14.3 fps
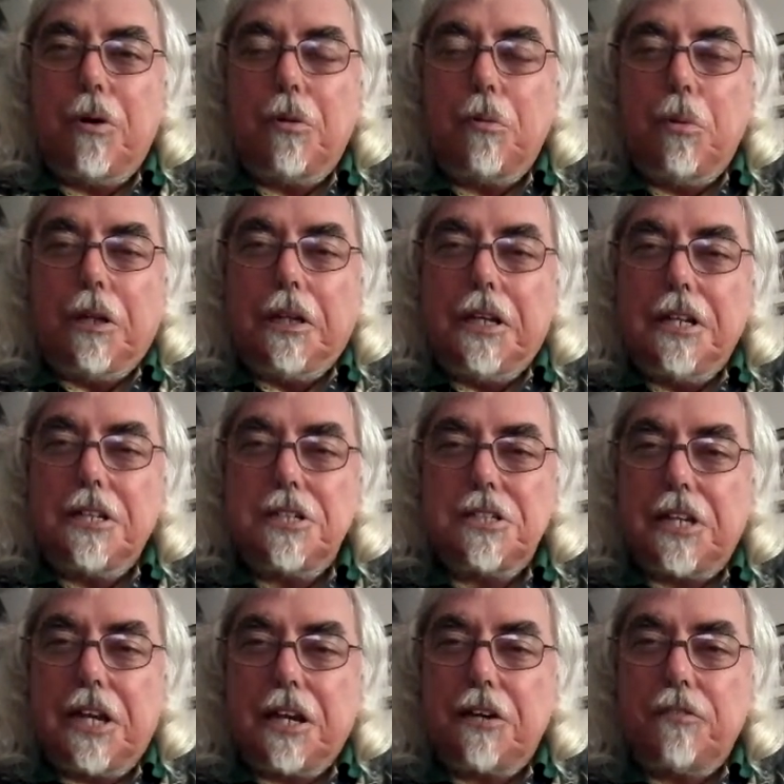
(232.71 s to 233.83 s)
willing to
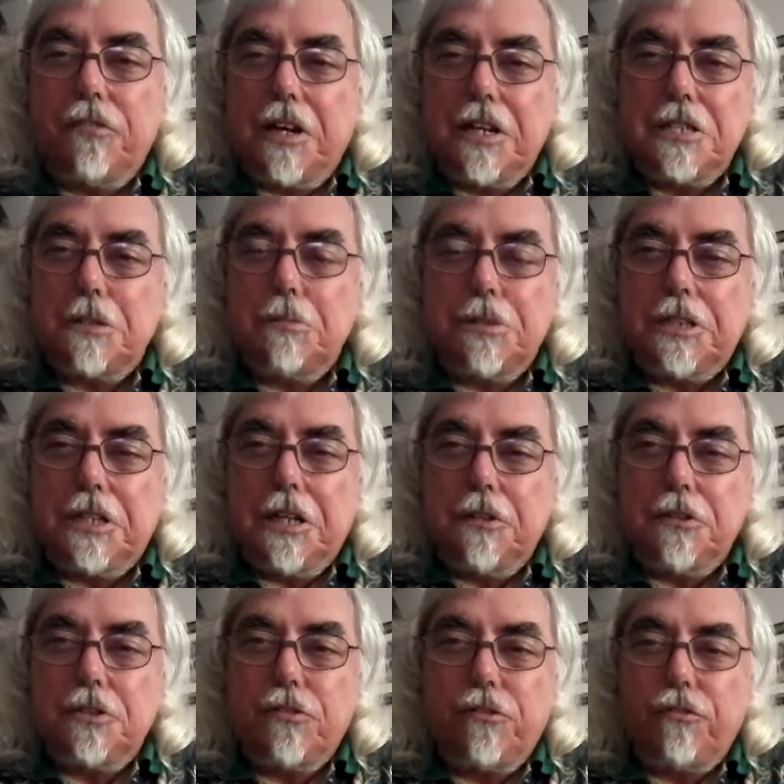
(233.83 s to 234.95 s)
sacrifice
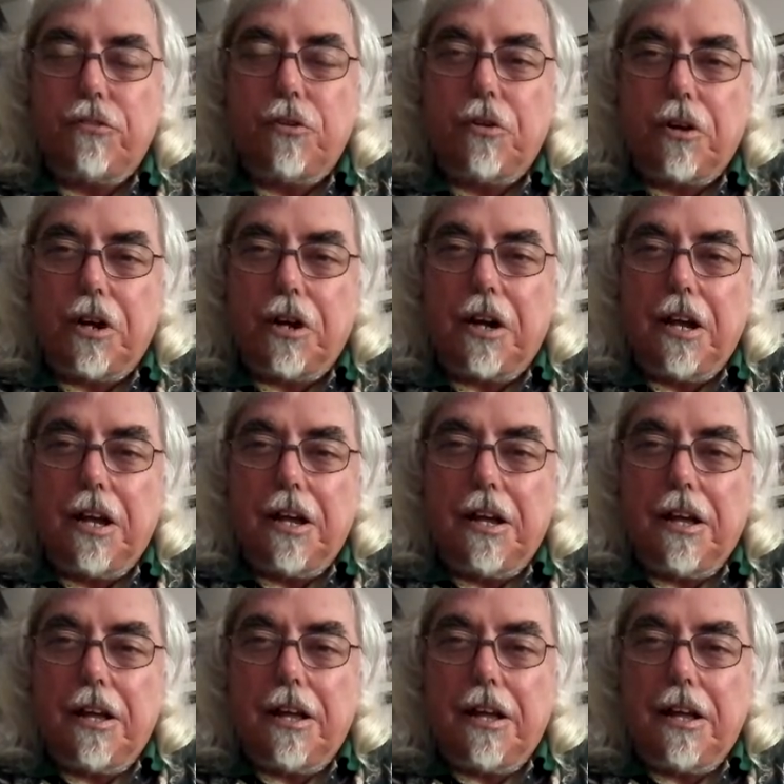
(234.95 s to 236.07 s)
themselves for
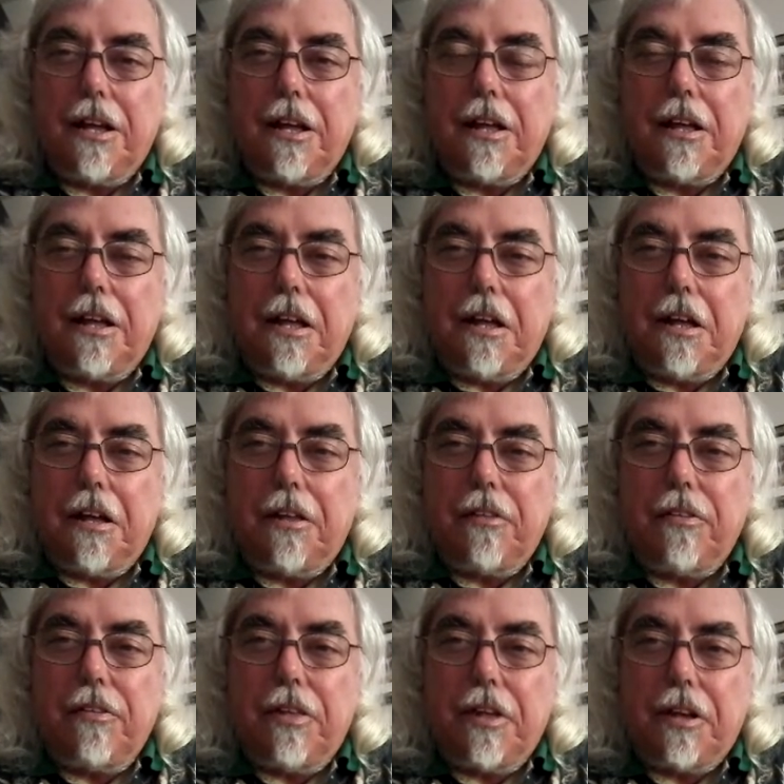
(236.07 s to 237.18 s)

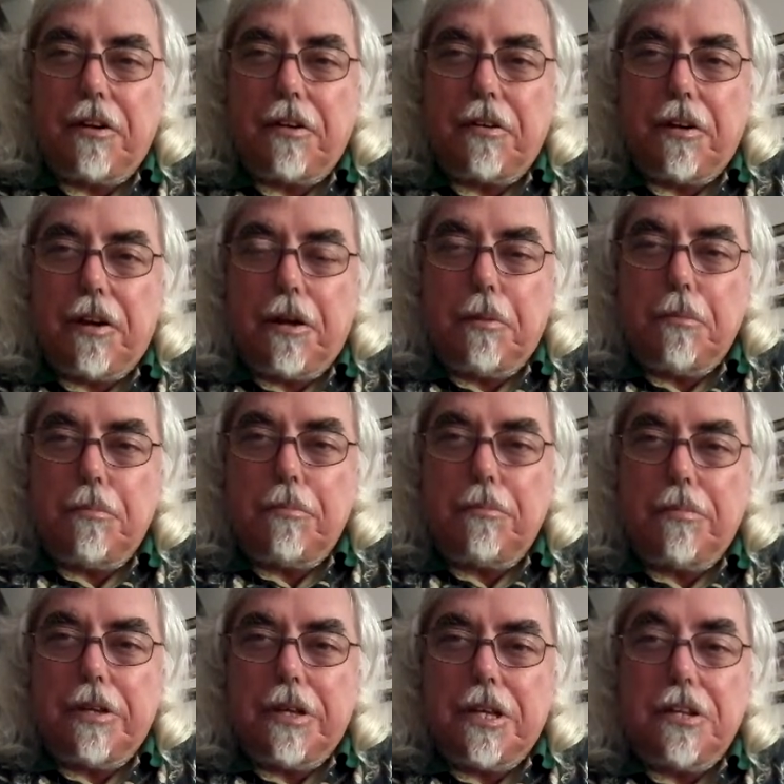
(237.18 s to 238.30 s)
their
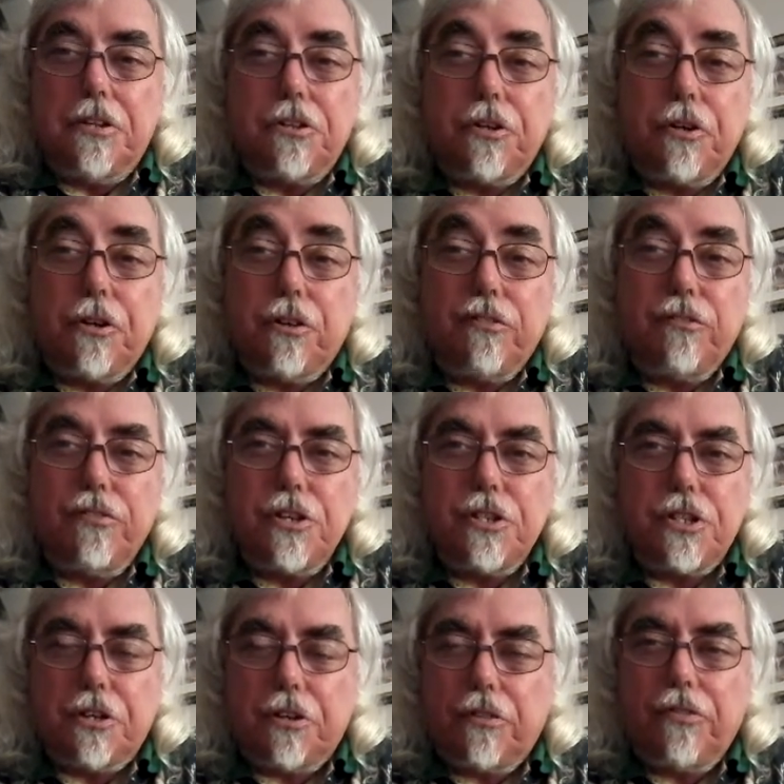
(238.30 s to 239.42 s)
internal
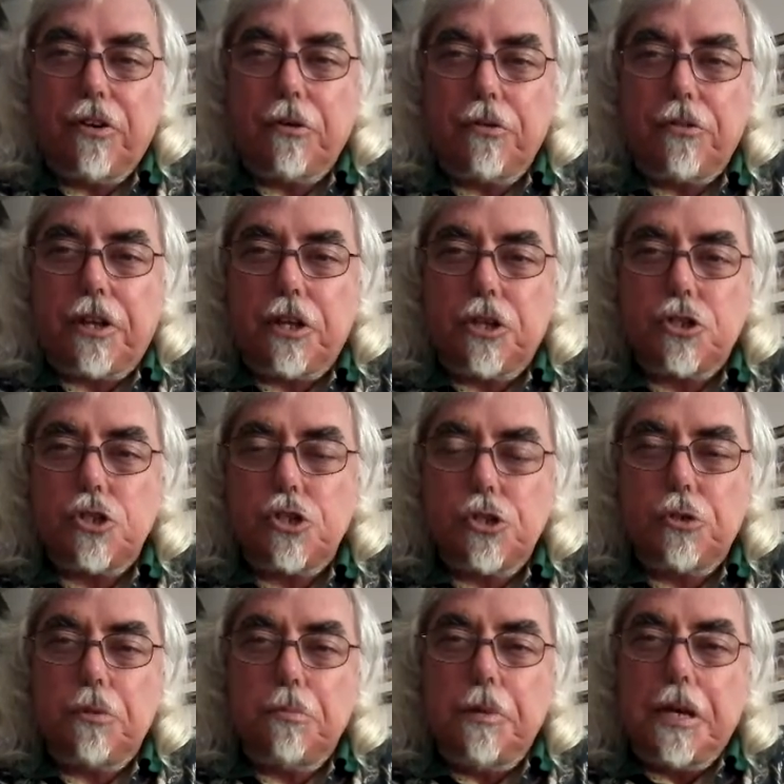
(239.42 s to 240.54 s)
vision of how things
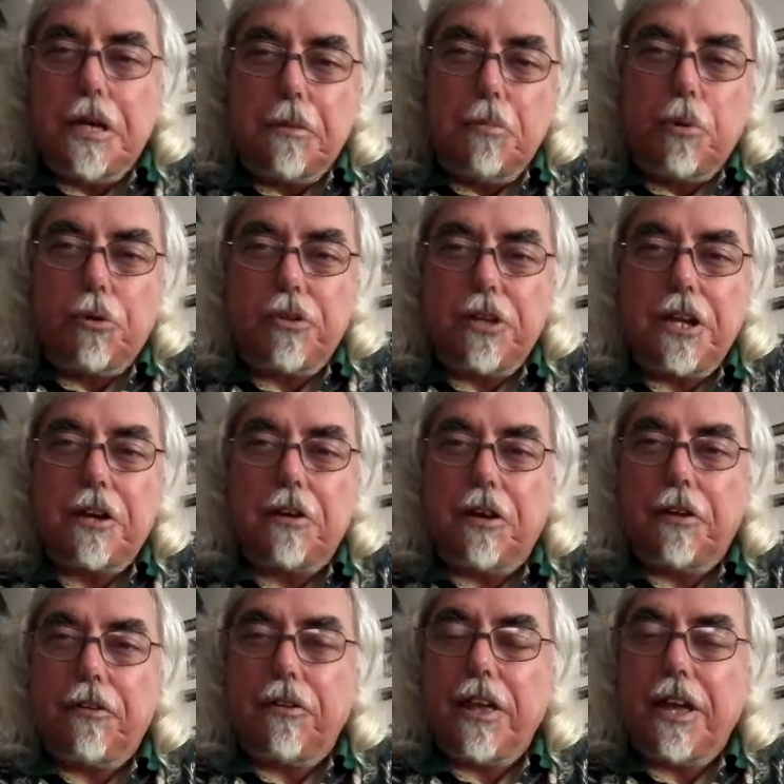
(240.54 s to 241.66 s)
should be both here
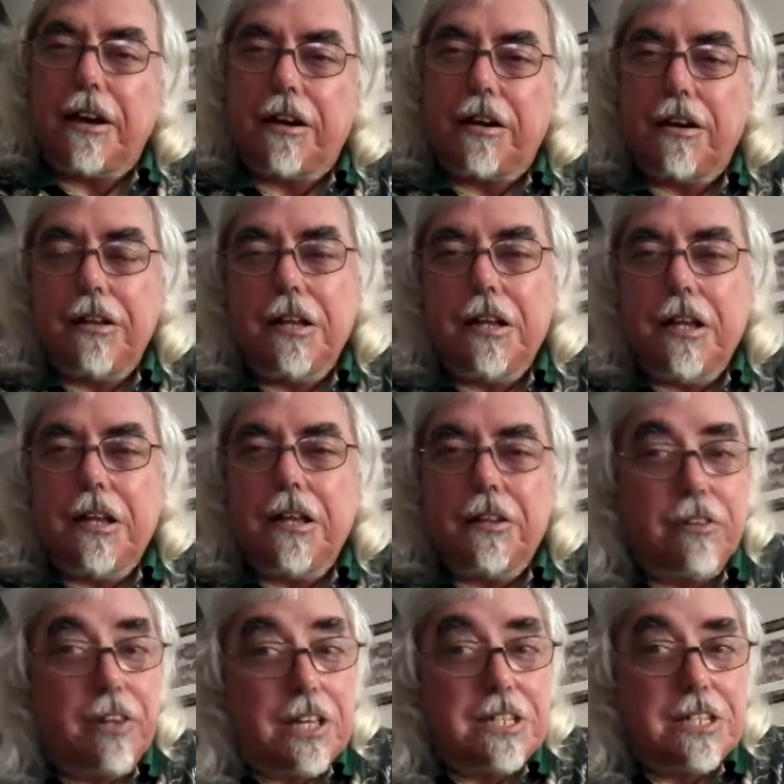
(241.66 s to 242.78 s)
and there.
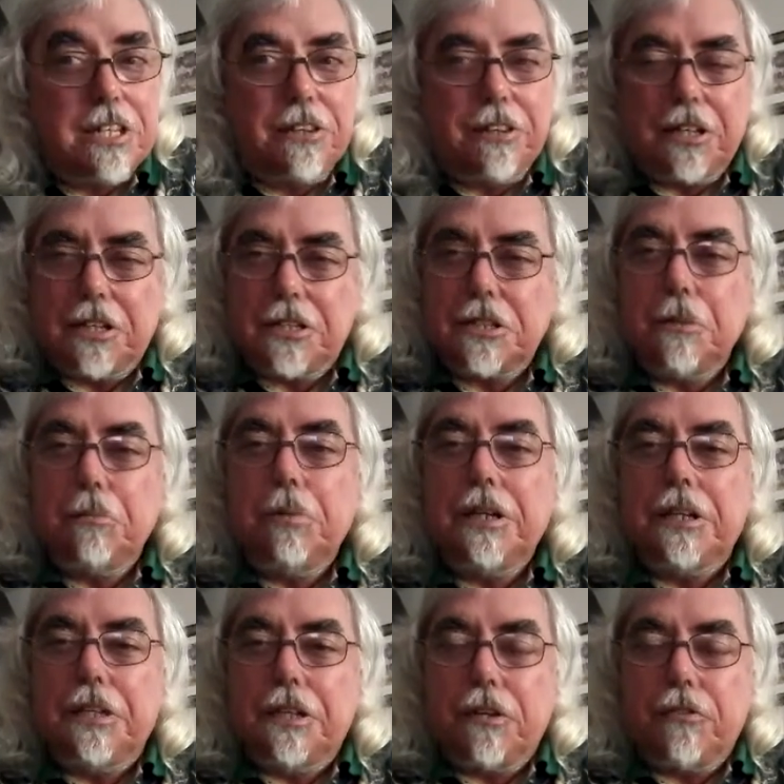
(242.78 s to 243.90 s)
They see things
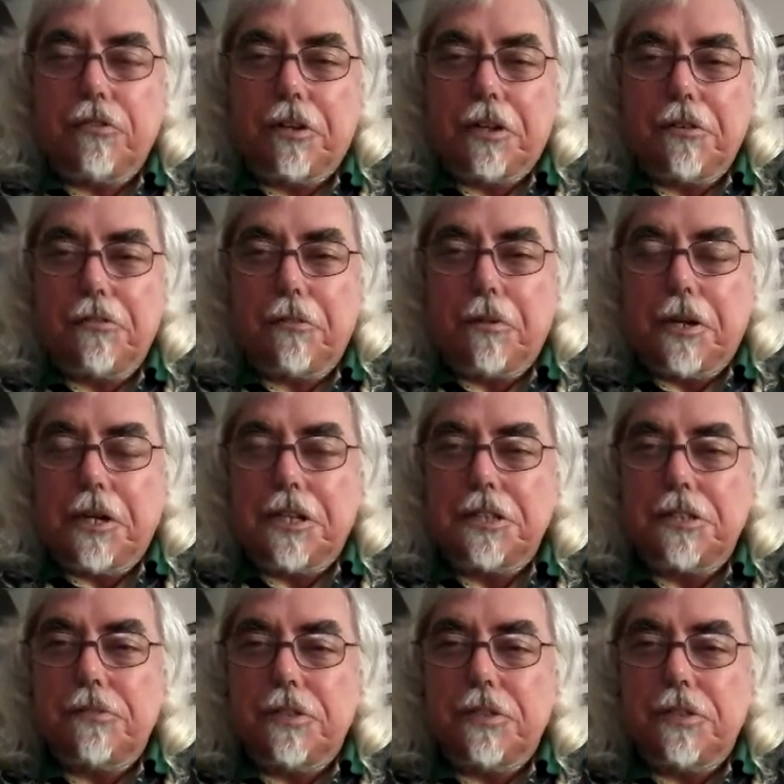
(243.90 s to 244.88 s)
completely differently from the rest of